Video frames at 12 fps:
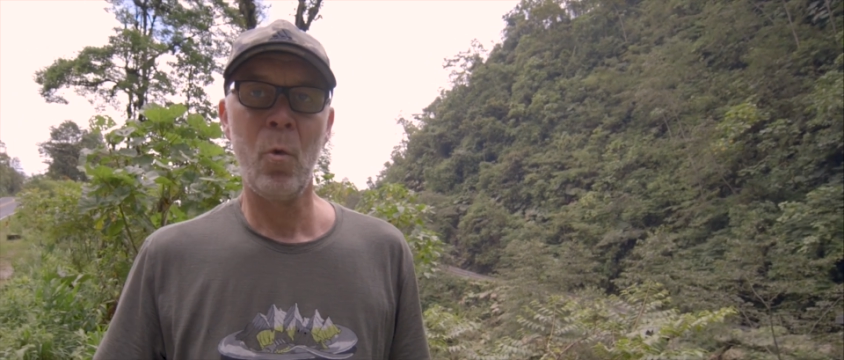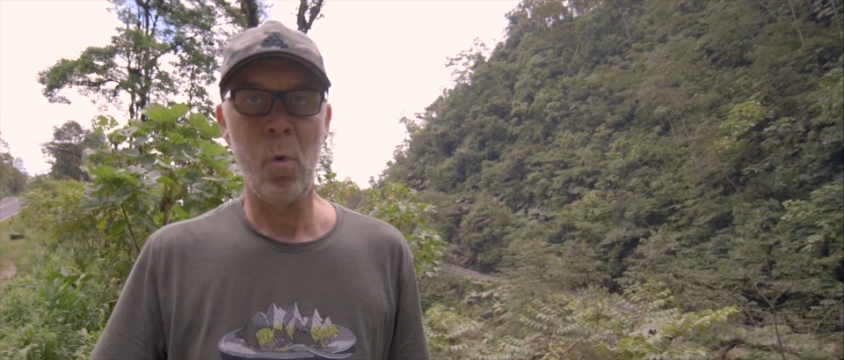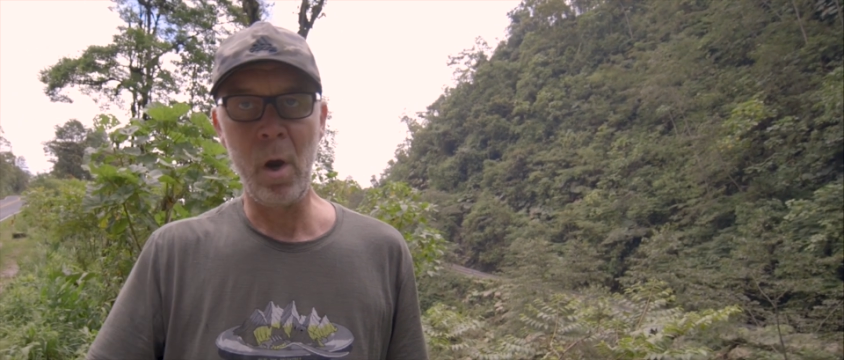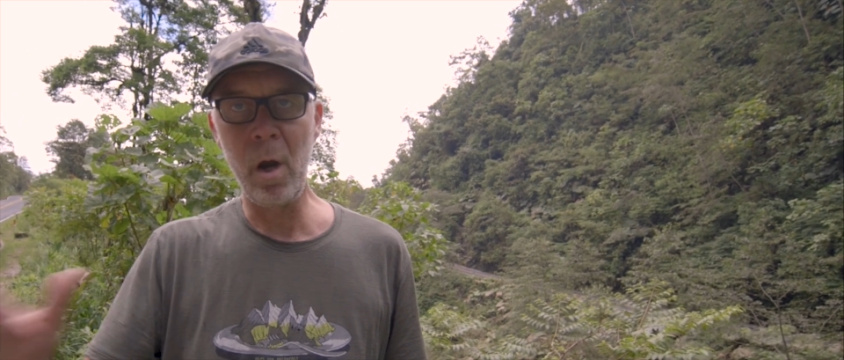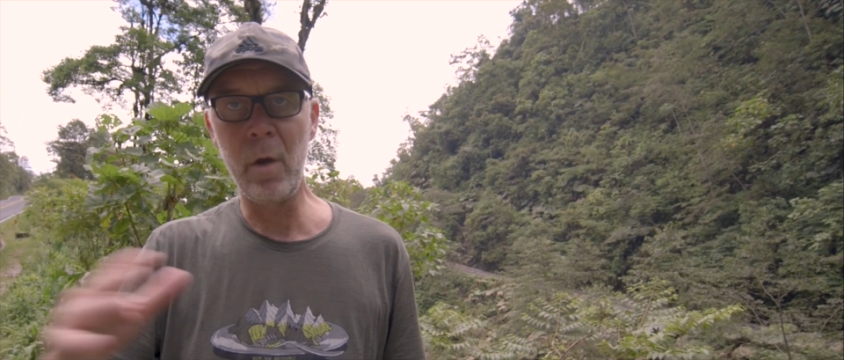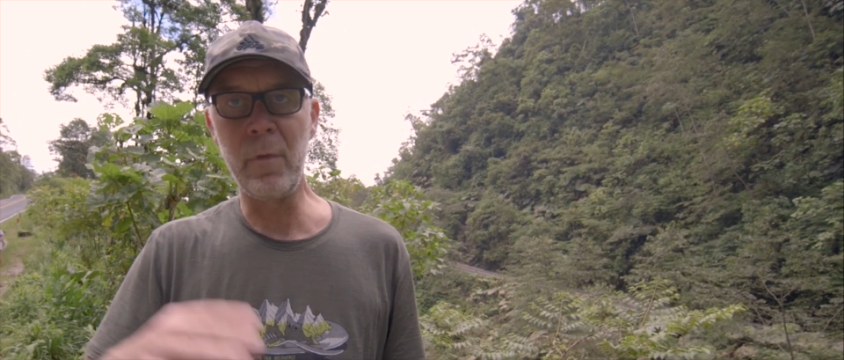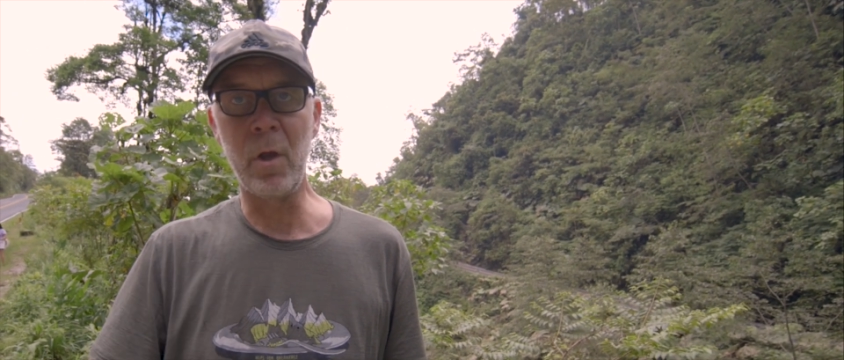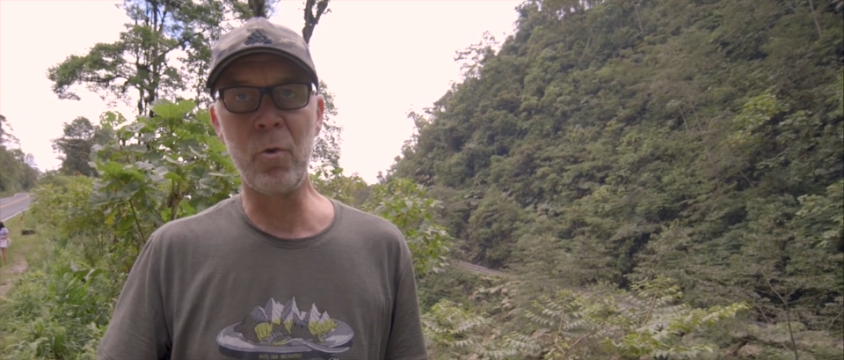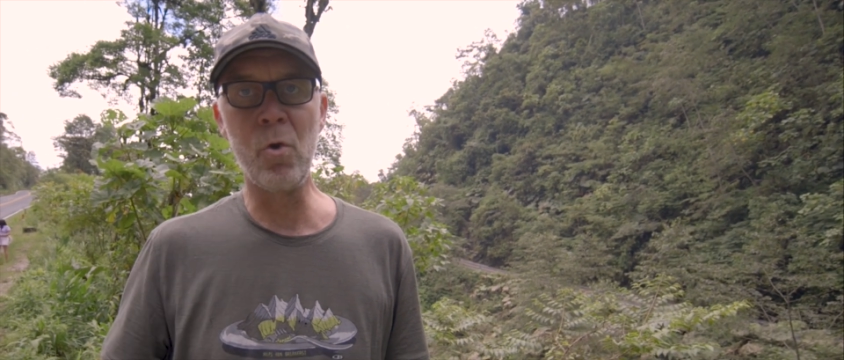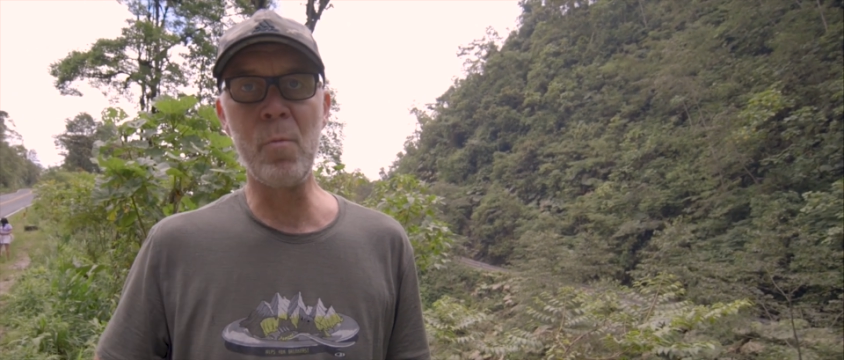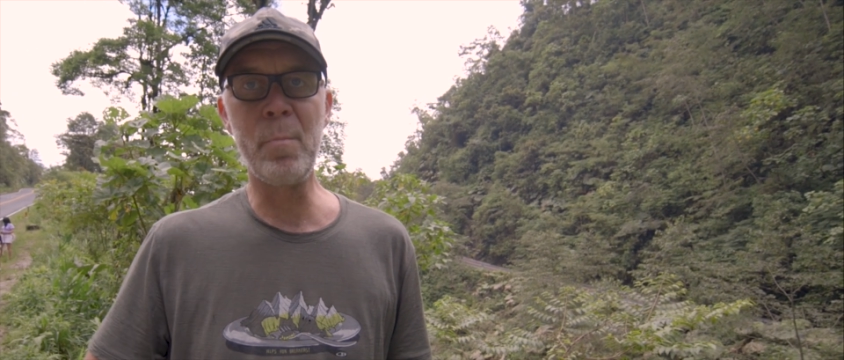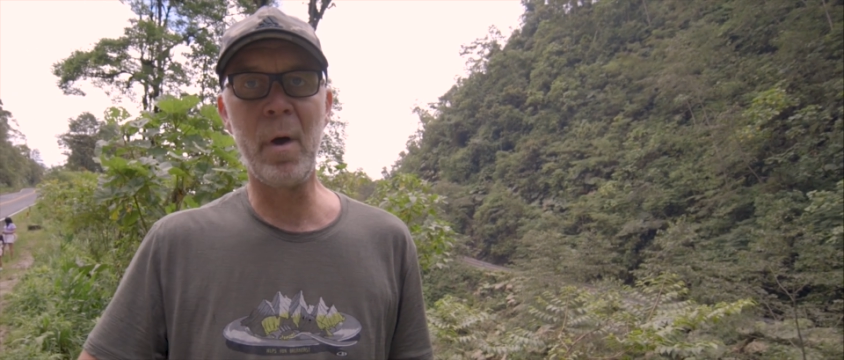where the
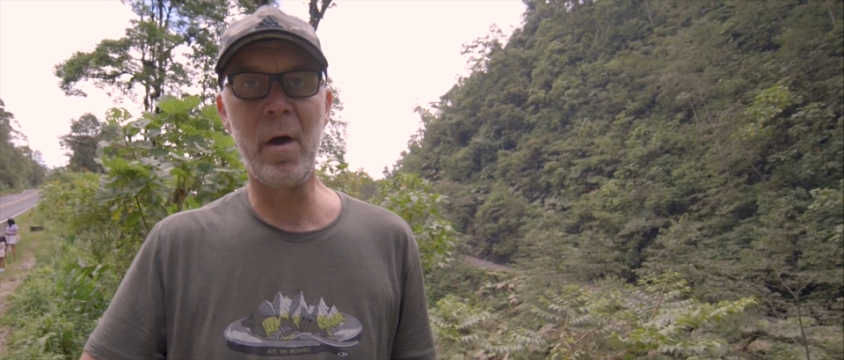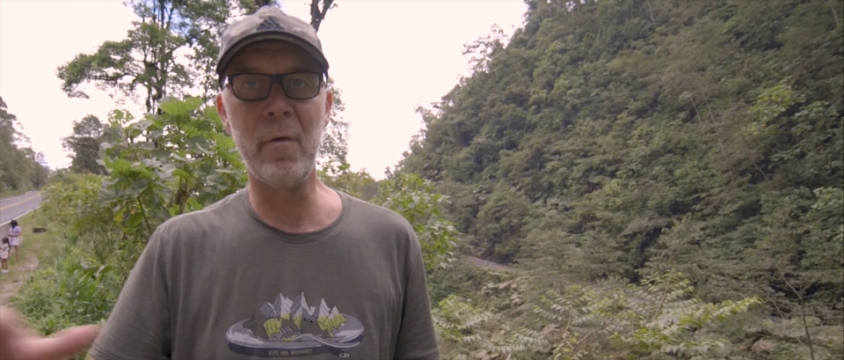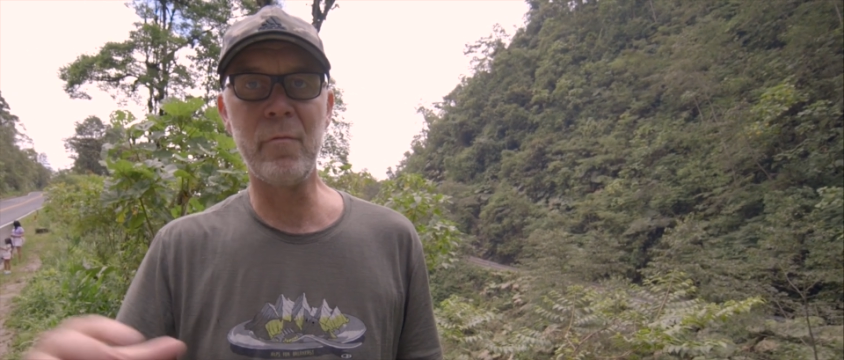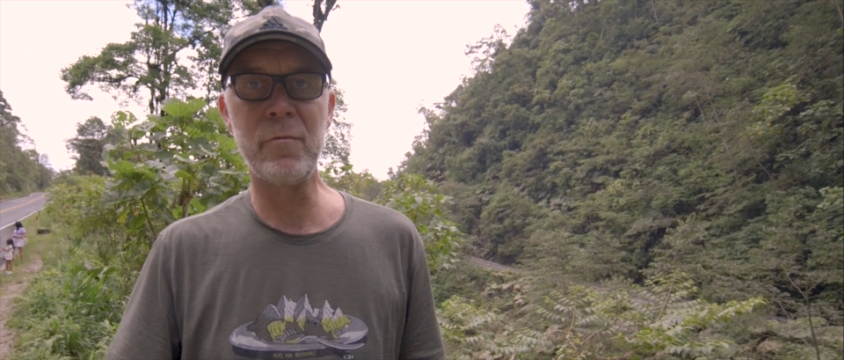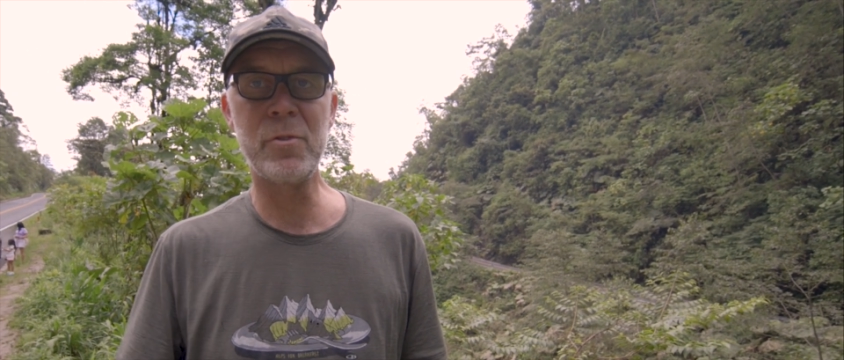group of